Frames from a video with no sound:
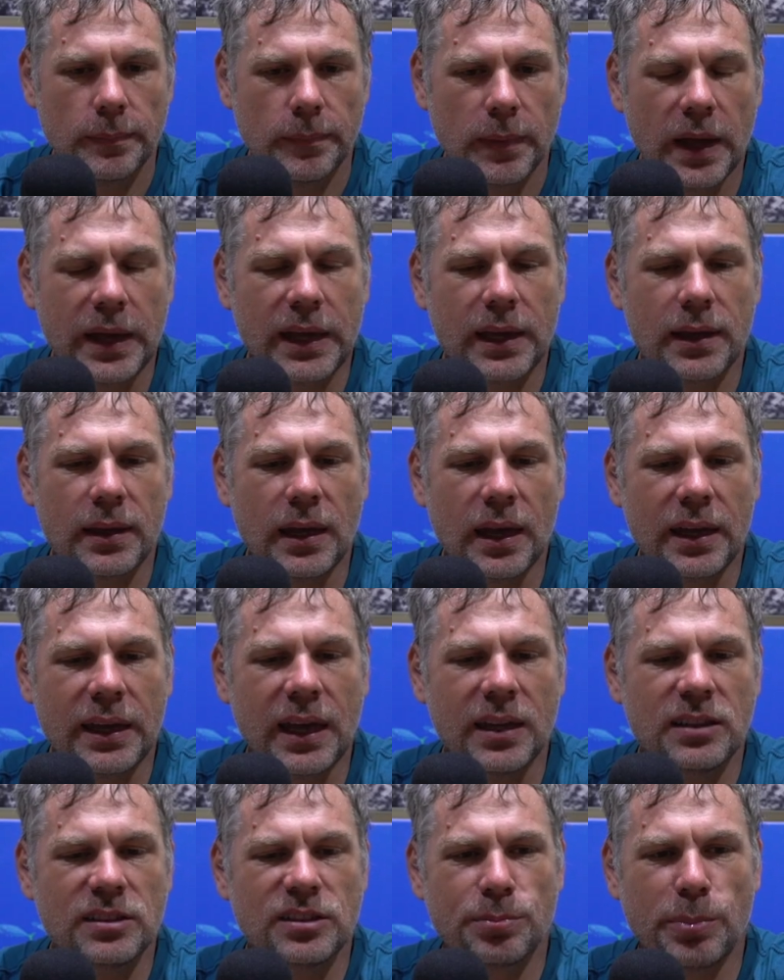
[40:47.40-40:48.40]
yeah. A
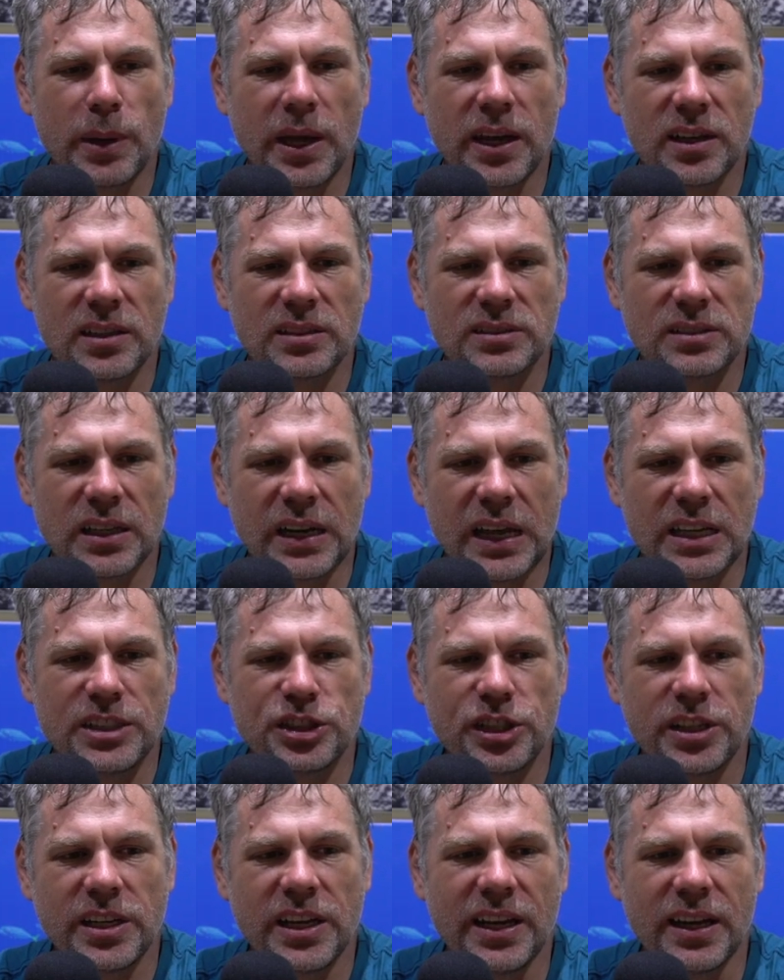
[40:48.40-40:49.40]
again, speaking as an
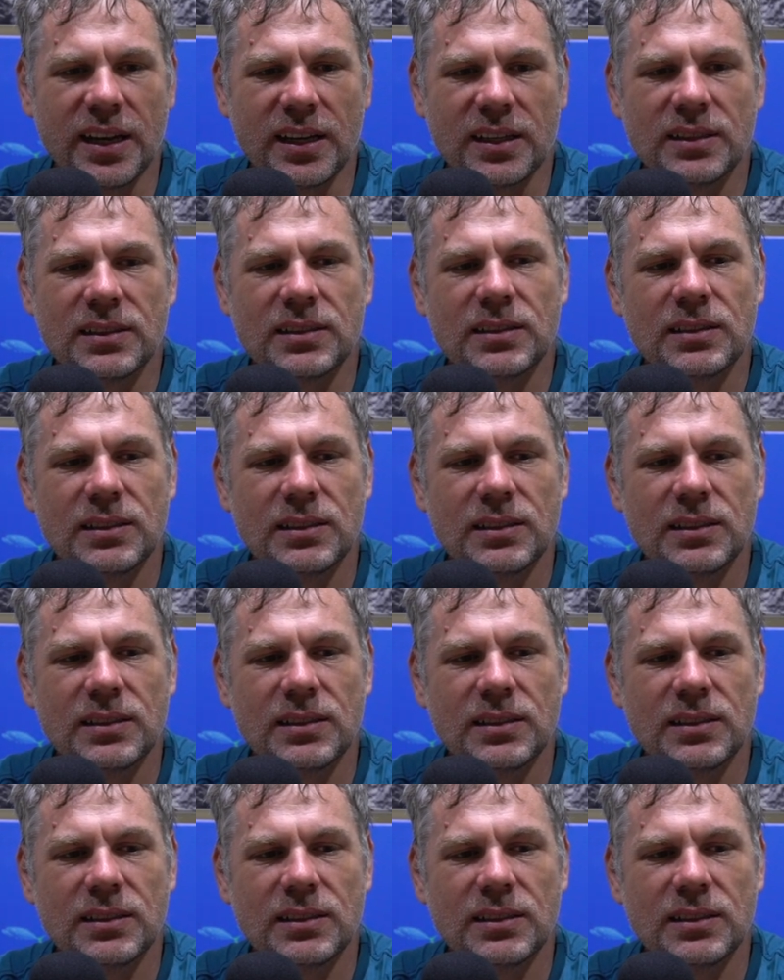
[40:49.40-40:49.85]
engineer,